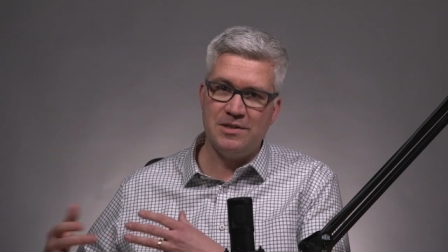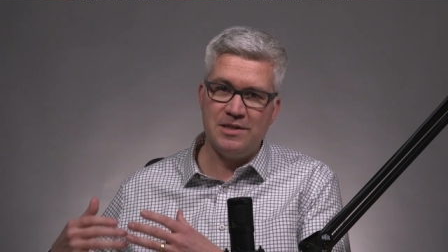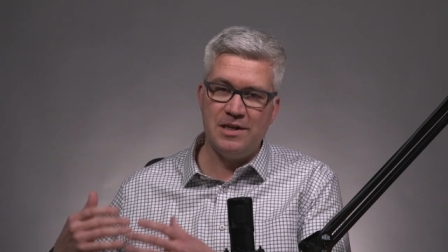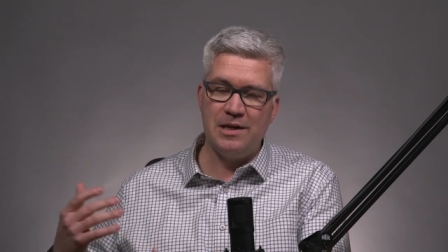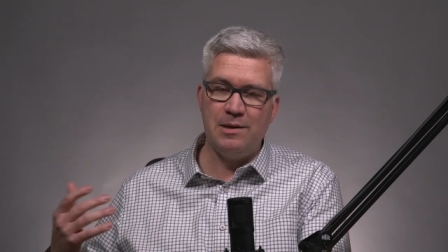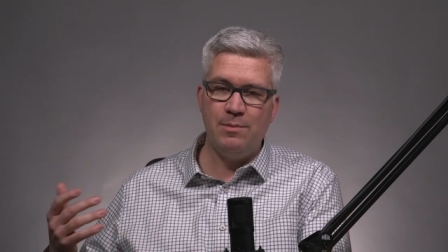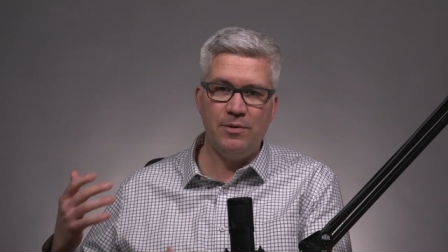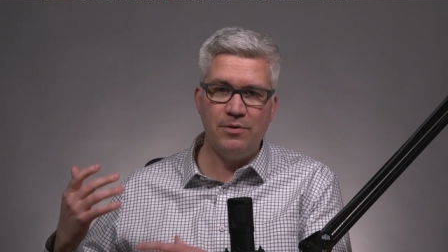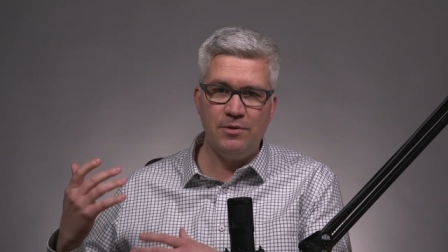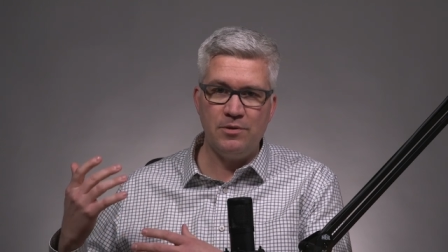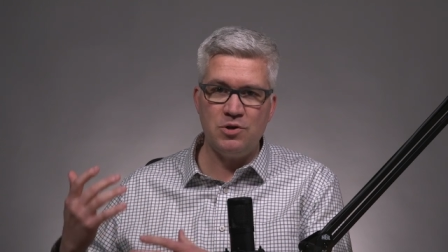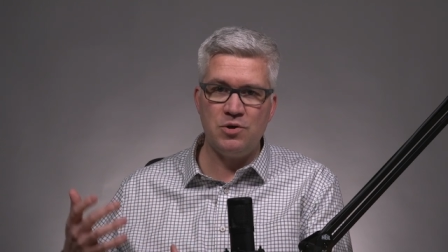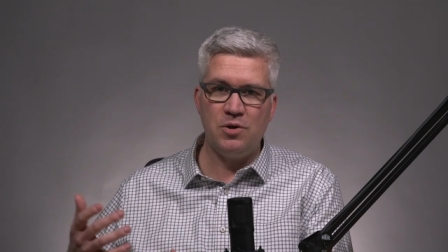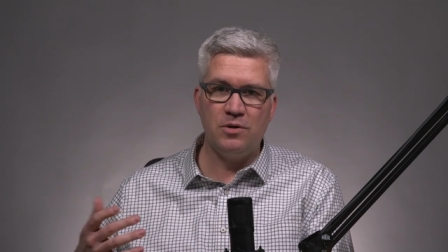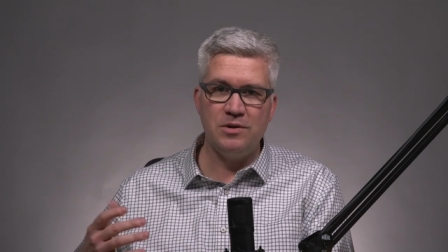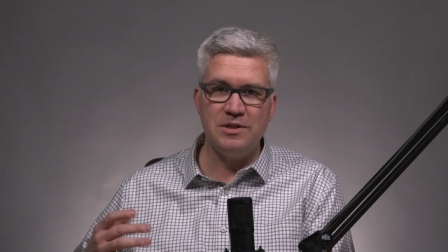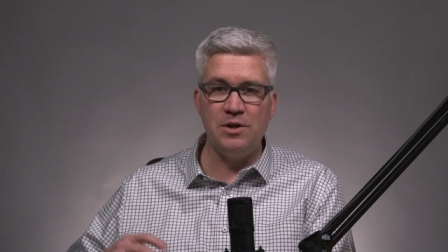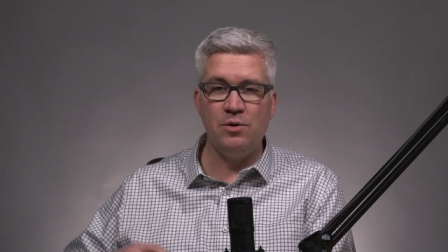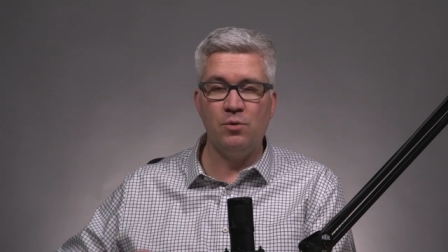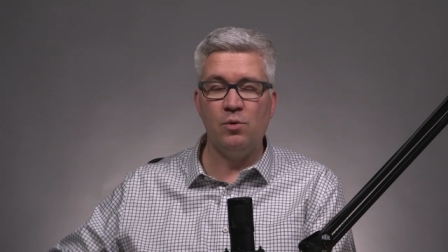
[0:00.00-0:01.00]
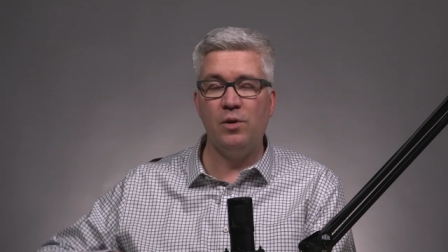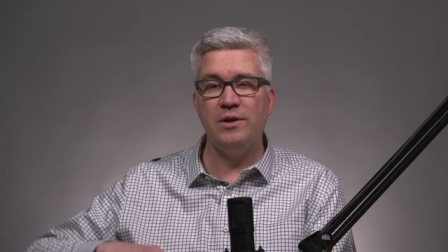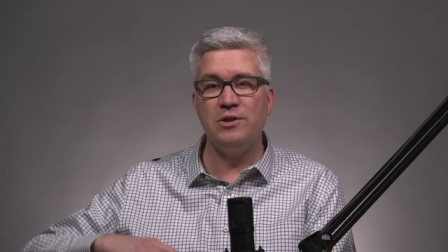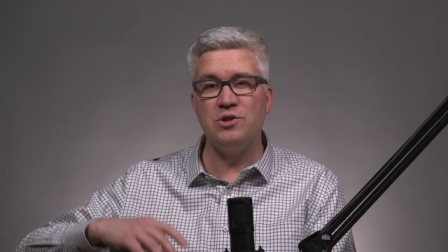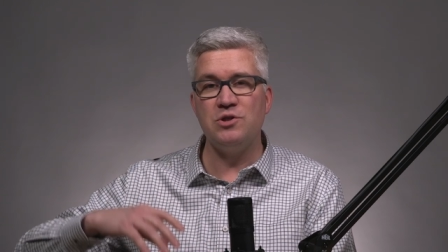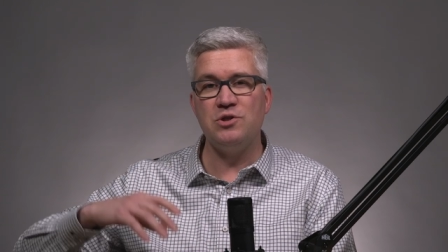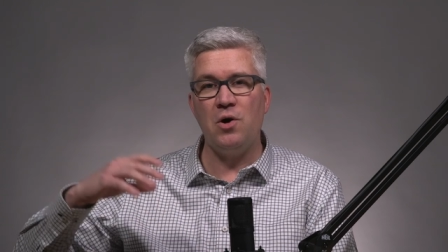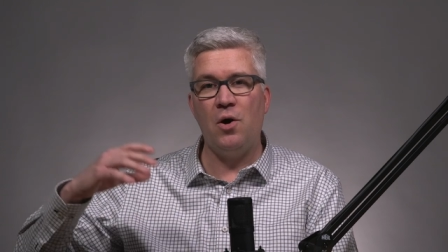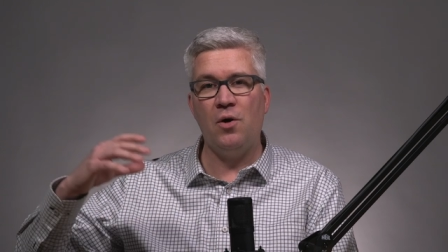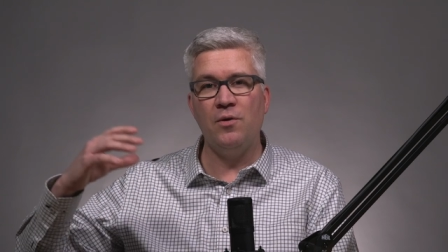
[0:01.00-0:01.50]
think about the charts in
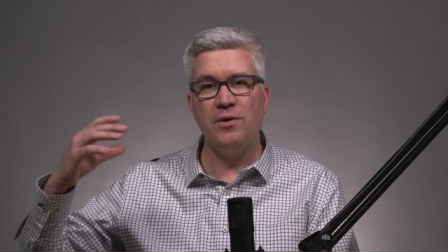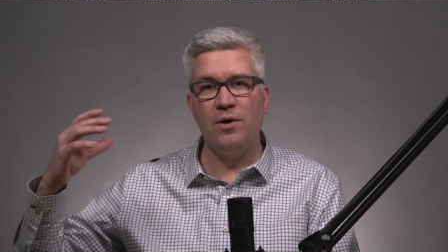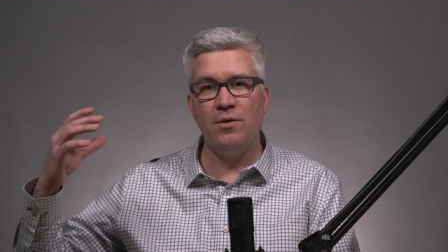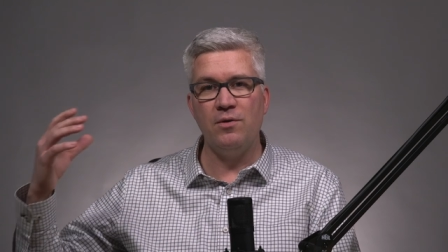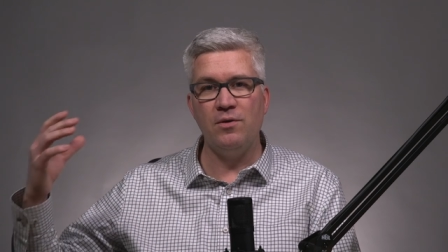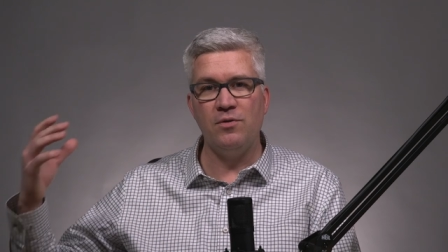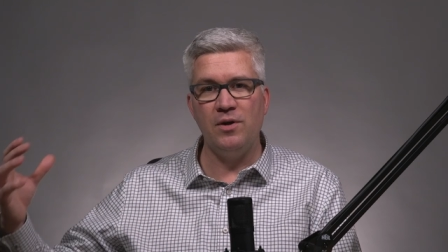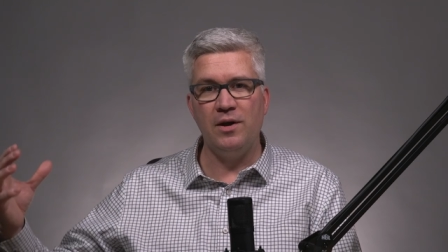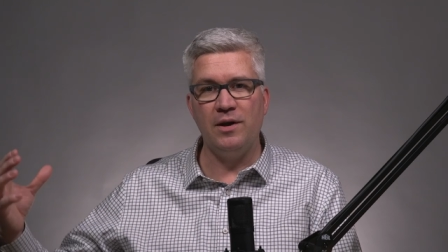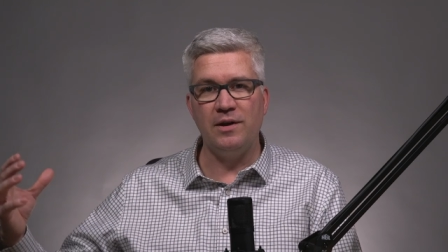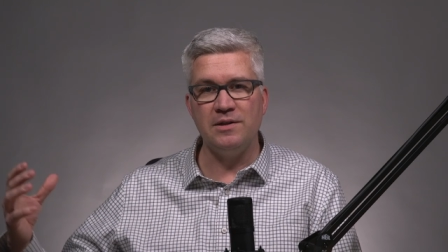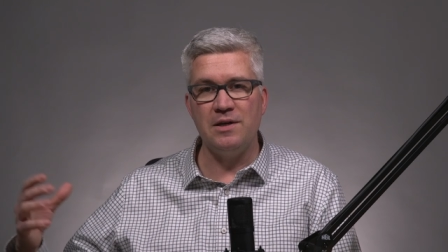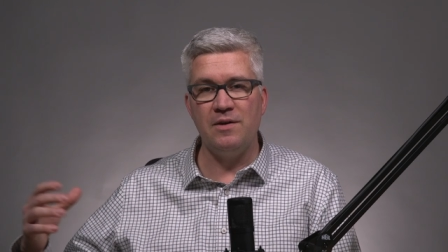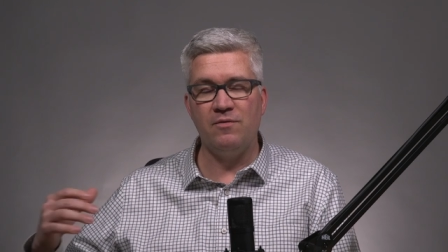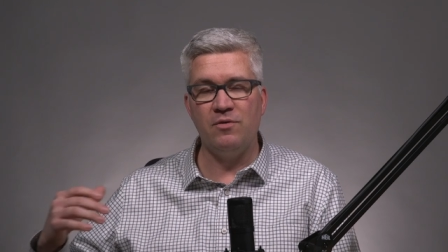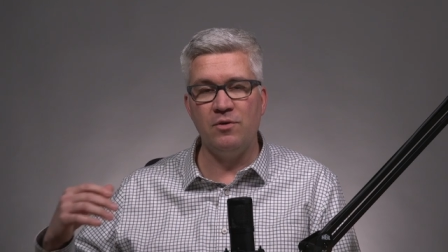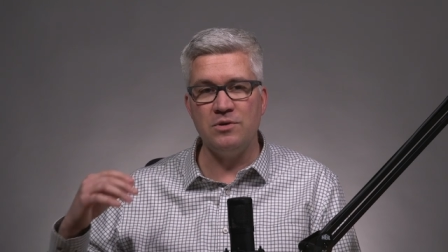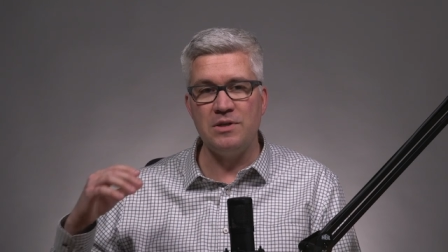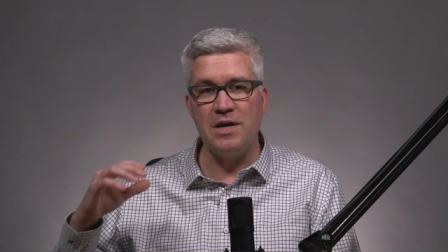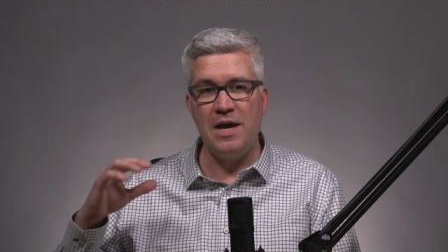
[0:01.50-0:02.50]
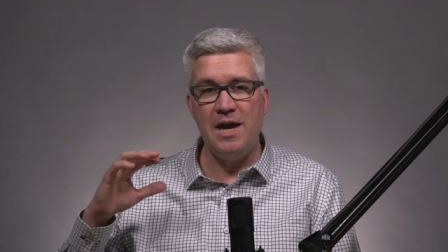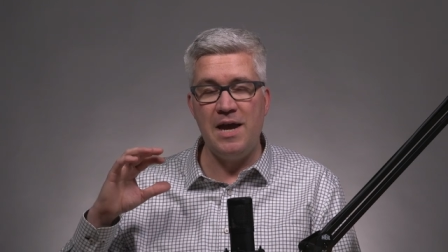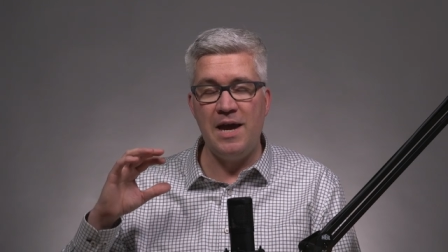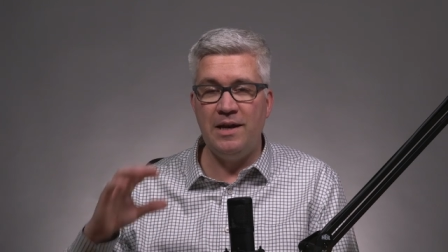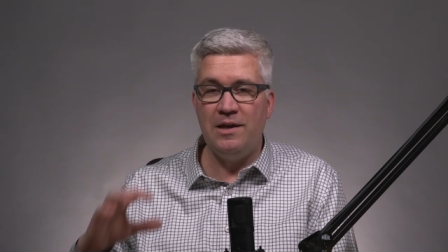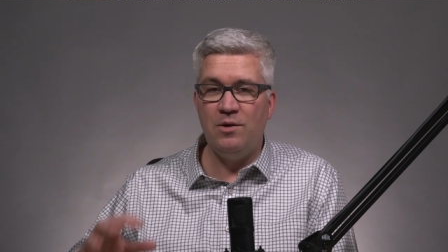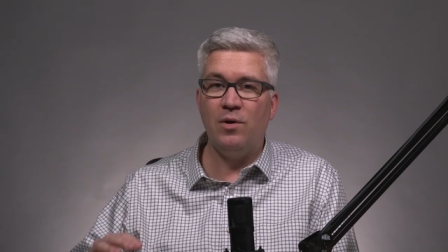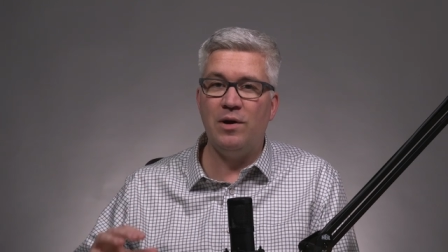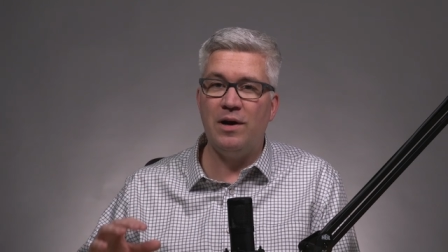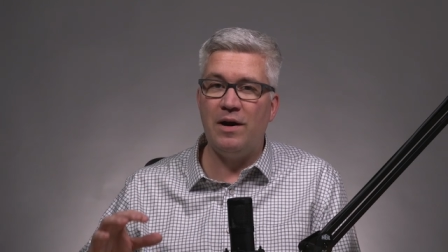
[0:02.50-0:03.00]
relation to all the other things. If there's
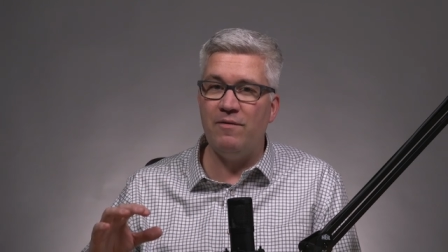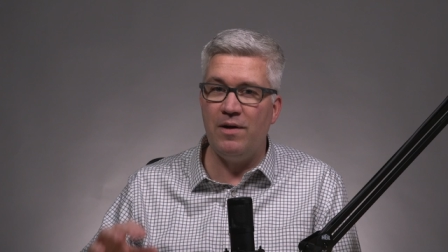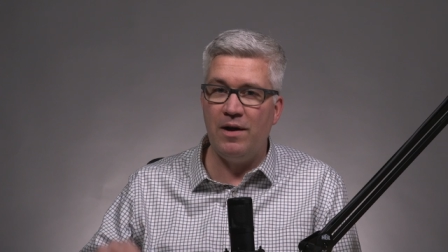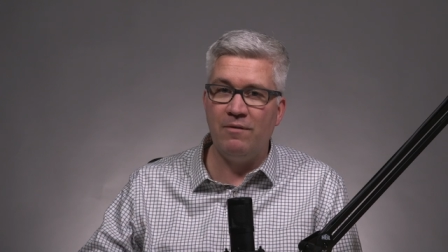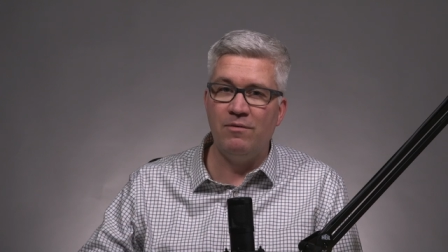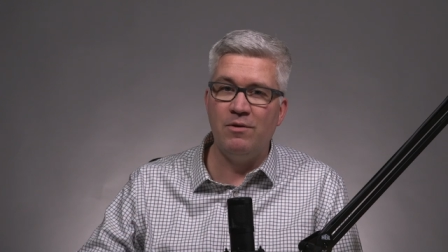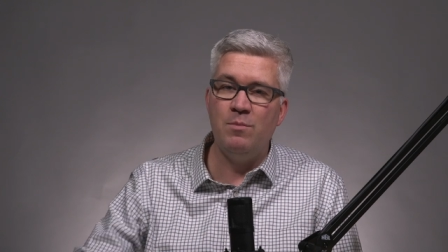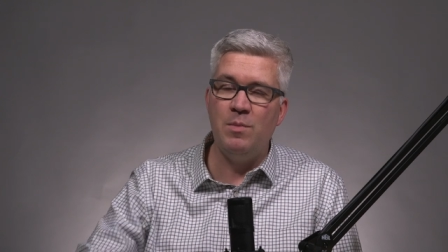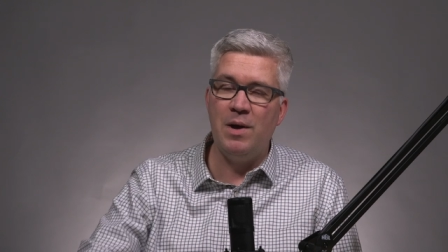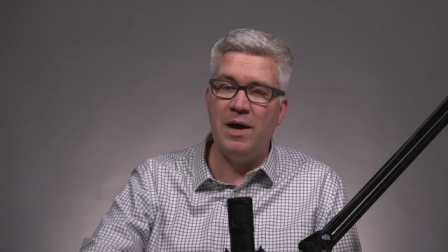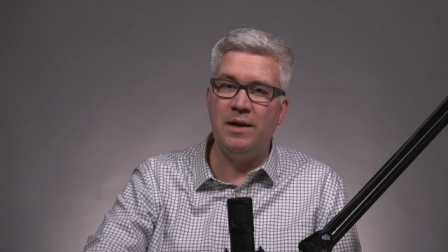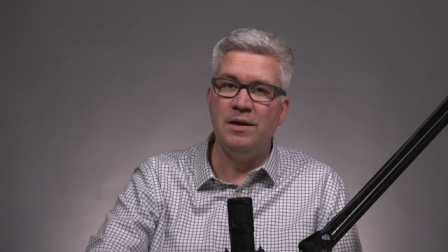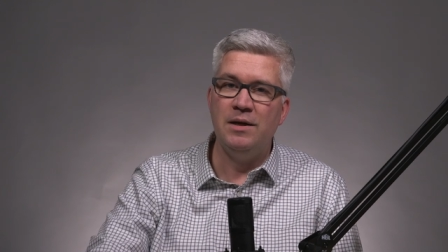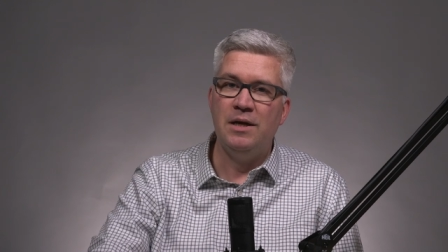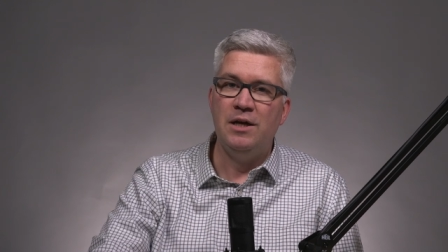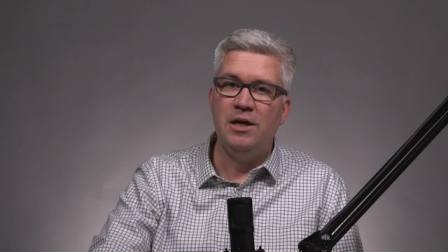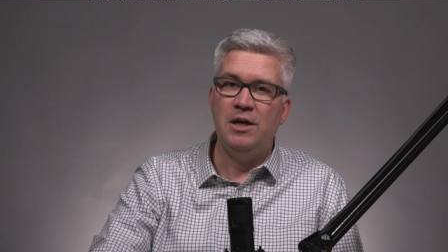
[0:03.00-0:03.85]
anyone I've ever met